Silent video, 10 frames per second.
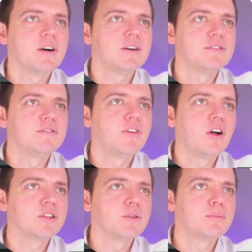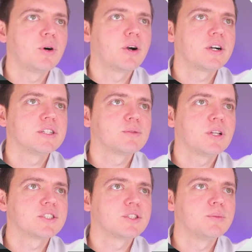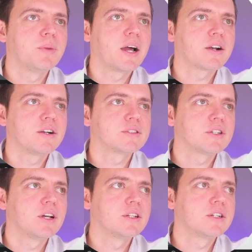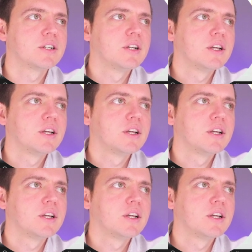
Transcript: uh, volume bar as well as do background color.